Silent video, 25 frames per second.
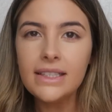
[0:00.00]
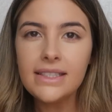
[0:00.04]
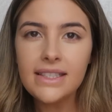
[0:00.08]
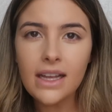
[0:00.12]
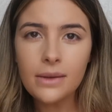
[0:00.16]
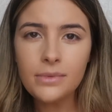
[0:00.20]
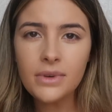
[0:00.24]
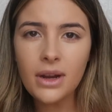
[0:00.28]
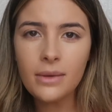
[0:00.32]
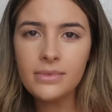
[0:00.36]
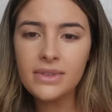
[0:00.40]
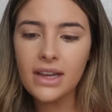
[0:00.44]

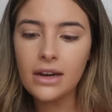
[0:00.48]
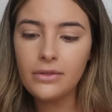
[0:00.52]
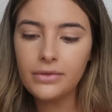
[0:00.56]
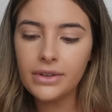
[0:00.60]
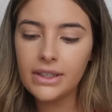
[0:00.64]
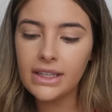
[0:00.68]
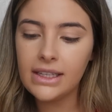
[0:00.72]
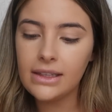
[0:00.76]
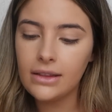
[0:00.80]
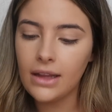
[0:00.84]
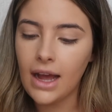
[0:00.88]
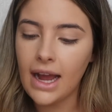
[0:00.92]
Sometimes I
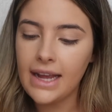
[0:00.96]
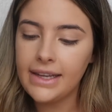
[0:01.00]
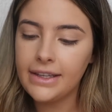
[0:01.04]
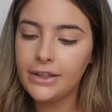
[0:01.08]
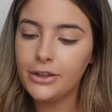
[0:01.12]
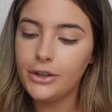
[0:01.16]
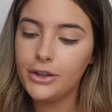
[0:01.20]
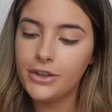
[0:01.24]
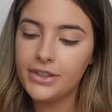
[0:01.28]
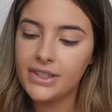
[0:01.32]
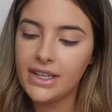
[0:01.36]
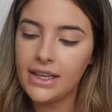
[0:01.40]
really
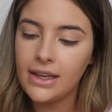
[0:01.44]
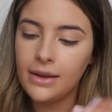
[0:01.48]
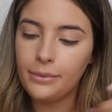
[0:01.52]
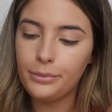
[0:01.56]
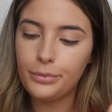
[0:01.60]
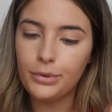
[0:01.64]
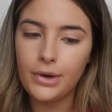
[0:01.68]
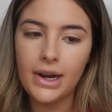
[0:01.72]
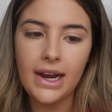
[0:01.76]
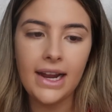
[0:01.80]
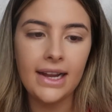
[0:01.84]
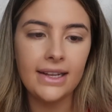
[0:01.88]
like
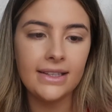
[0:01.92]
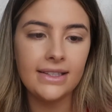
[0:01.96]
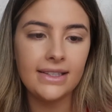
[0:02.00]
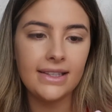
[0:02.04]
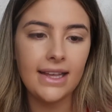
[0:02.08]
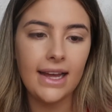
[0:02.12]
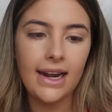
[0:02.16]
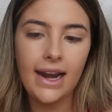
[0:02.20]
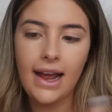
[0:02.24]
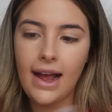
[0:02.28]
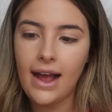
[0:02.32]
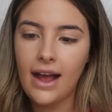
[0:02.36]
using
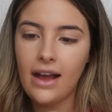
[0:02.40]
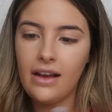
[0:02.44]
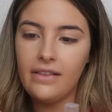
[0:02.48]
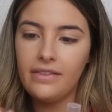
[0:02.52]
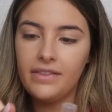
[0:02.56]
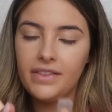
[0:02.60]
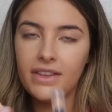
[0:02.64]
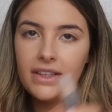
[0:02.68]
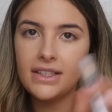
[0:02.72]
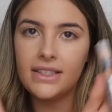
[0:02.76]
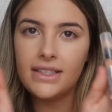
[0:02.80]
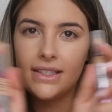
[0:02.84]
brands that
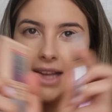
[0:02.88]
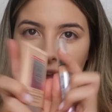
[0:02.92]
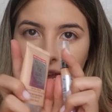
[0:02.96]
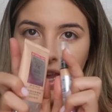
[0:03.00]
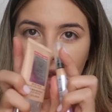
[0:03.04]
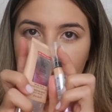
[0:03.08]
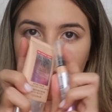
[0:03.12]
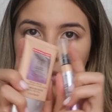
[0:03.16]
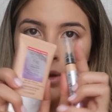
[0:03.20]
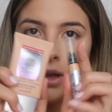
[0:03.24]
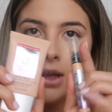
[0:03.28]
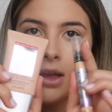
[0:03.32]
have the
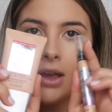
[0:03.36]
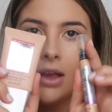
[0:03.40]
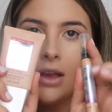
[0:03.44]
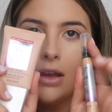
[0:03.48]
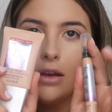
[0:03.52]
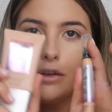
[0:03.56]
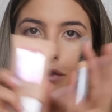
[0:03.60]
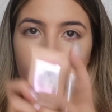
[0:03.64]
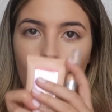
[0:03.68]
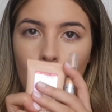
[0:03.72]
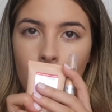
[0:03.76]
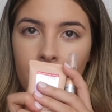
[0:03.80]
same
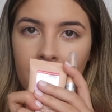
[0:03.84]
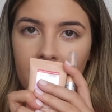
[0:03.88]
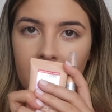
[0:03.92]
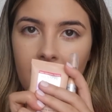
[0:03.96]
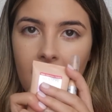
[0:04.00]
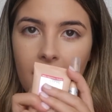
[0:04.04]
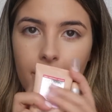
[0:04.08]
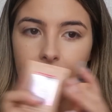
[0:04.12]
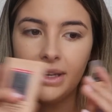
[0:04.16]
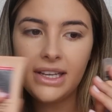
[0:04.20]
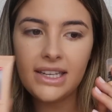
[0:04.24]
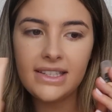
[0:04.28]

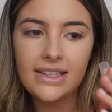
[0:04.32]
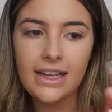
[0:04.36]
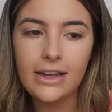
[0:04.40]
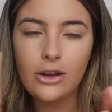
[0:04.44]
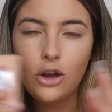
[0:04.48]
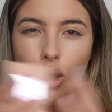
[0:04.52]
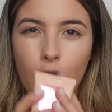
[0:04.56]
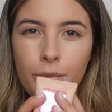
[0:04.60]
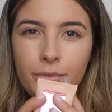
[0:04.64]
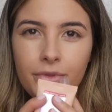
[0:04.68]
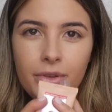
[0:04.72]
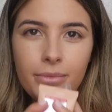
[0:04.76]
formula because they
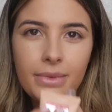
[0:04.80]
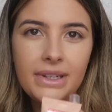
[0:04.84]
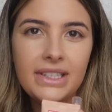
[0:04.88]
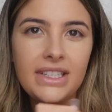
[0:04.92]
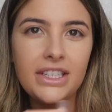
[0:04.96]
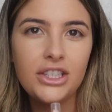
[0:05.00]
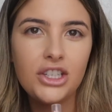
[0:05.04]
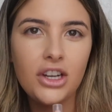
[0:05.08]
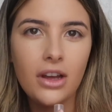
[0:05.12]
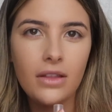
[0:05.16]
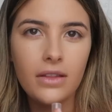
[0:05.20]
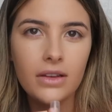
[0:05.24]

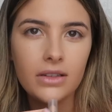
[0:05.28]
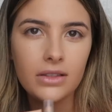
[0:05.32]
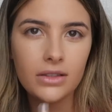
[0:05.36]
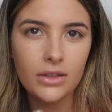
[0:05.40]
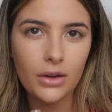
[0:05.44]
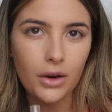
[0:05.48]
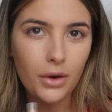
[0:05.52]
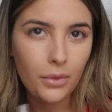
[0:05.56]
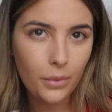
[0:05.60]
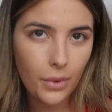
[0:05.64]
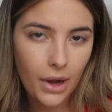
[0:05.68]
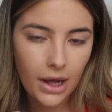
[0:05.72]
complement each other
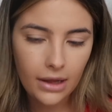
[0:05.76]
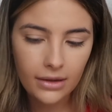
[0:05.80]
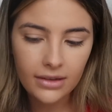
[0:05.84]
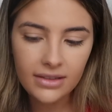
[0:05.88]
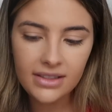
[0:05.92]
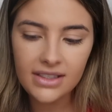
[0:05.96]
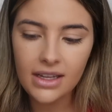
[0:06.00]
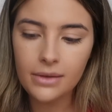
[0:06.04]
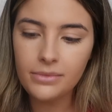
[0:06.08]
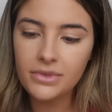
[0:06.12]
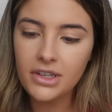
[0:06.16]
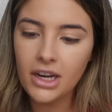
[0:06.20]
so
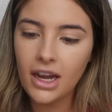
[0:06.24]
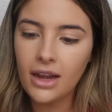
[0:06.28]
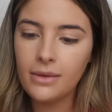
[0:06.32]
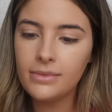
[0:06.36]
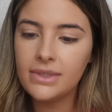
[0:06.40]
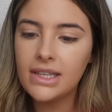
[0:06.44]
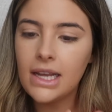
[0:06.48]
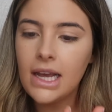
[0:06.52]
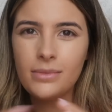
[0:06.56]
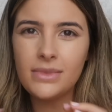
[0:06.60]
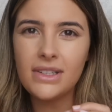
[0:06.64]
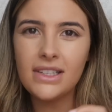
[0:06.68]
well.
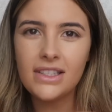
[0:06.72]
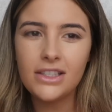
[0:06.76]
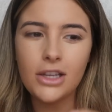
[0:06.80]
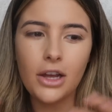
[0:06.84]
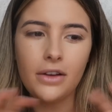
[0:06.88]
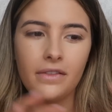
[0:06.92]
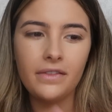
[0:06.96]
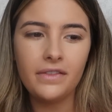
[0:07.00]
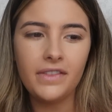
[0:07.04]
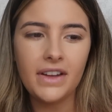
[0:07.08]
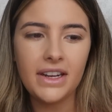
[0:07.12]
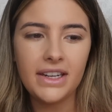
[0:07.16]
Sometimes a
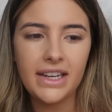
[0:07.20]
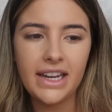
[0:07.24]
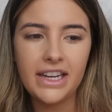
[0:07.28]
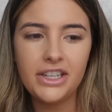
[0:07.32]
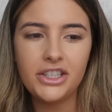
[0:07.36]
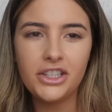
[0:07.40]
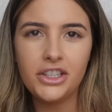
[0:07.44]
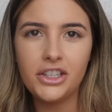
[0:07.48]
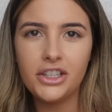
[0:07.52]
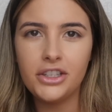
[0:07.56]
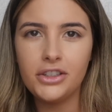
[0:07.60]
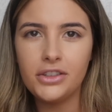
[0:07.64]
certain
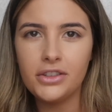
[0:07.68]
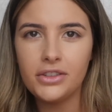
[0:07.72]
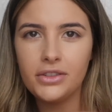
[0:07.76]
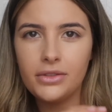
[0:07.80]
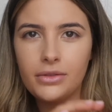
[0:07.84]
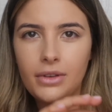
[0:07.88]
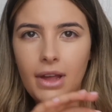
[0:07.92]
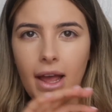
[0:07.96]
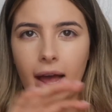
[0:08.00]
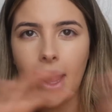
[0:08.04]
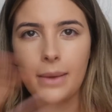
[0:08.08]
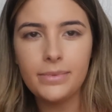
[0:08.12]
foundation can
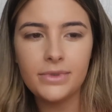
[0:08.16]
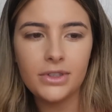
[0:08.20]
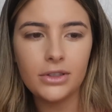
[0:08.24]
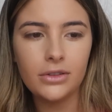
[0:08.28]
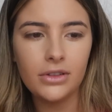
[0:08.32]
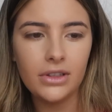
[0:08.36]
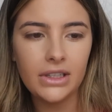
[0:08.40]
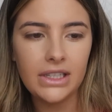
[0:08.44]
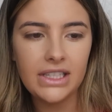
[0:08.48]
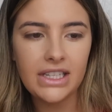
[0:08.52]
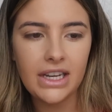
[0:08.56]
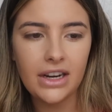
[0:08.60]
just look
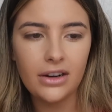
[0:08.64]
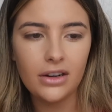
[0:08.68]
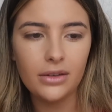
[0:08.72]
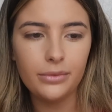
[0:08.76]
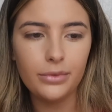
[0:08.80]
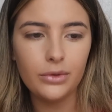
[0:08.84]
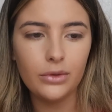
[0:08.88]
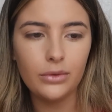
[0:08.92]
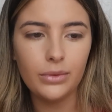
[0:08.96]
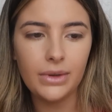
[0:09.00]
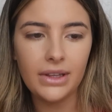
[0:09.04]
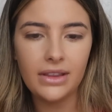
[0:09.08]
absolutely
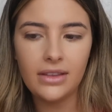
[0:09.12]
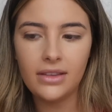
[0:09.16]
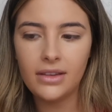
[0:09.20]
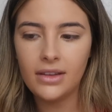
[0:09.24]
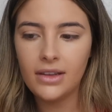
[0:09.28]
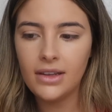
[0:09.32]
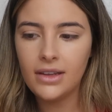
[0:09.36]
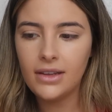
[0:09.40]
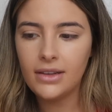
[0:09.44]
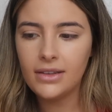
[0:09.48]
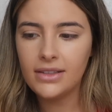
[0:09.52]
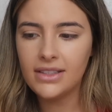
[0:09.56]
terrible with
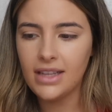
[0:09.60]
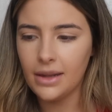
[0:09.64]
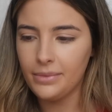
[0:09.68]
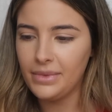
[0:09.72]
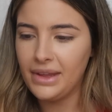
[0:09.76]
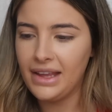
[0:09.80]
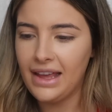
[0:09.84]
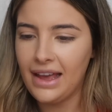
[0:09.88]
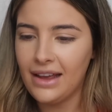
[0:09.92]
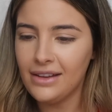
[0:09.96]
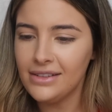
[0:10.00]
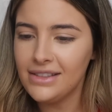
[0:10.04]

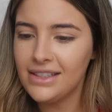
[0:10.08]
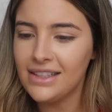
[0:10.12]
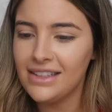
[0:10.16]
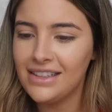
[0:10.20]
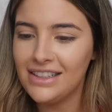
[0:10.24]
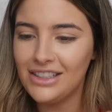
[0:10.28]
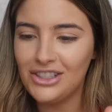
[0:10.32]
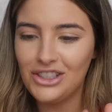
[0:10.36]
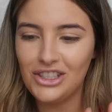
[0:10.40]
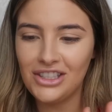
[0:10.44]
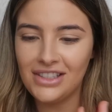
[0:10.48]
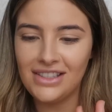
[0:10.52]
something else,
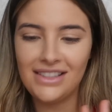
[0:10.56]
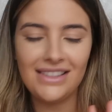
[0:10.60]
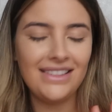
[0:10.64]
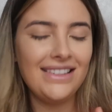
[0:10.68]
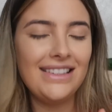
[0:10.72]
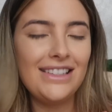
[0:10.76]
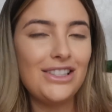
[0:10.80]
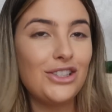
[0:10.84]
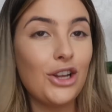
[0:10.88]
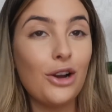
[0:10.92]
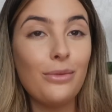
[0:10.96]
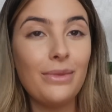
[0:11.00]
and it's just
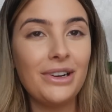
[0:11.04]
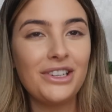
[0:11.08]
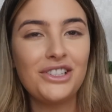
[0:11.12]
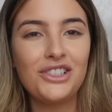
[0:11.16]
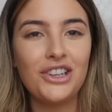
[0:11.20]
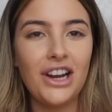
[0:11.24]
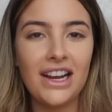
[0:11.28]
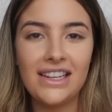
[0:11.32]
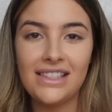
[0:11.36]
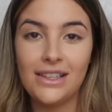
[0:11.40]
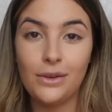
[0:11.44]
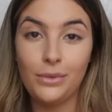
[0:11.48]
so
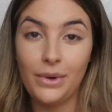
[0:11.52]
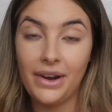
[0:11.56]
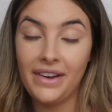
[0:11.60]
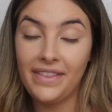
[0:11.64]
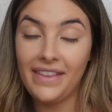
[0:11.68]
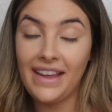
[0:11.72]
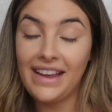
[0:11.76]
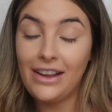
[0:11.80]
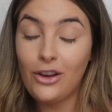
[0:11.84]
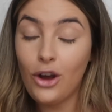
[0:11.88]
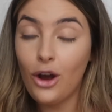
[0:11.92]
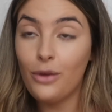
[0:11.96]
much nicer
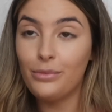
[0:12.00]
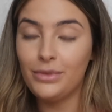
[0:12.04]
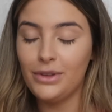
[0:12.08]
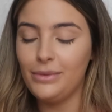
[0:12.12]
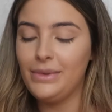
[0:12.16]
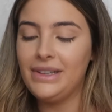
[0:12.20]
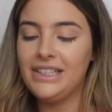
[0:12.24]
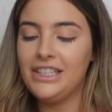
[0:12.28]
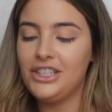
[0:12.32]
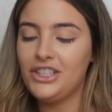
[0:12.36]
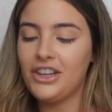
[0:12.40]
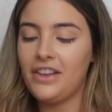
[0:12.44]
when they
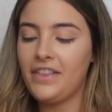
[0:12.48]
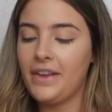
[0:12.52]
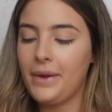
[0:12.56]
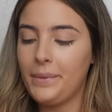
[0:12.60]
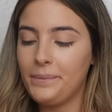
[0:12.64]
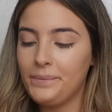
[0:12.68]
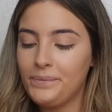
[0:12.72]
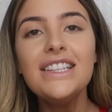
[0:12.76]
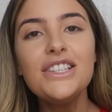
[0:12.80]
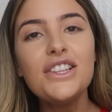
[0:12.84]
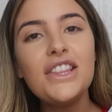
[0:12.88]
complement each other.